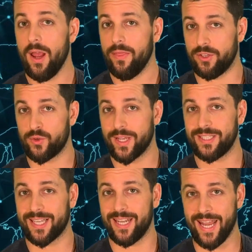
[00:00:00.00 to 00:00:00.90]
The trick
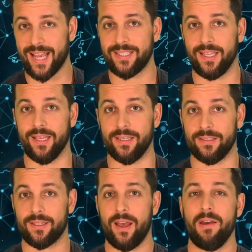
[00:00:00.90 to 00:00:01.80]
to connect
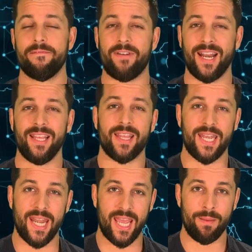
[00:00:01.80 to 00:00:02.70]
is finding the
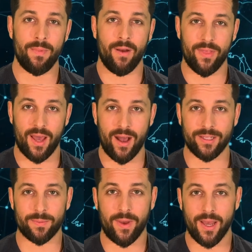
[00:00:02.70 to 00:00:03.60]
name of the
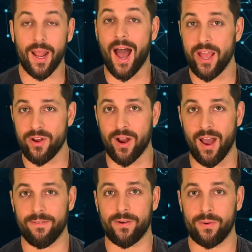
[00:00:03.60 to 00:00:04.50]
hotspot on your
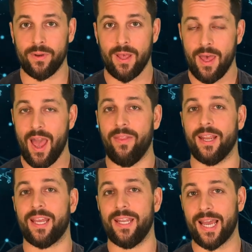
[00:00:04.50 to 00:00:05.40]
iPhone and then
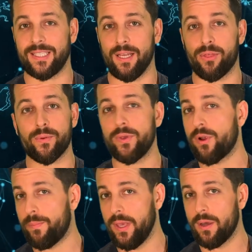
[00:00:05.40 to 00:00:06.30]
connecting through
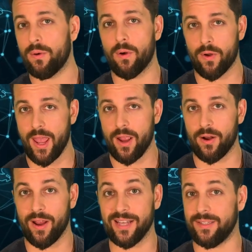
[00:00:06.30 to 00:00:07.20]
your Pico or
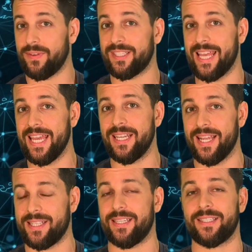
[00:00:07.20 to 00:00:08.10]
Air as if it's a hidden
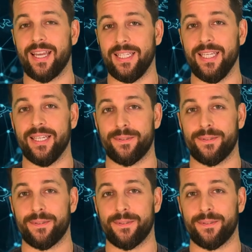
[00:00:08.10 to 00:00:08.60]
S S I D.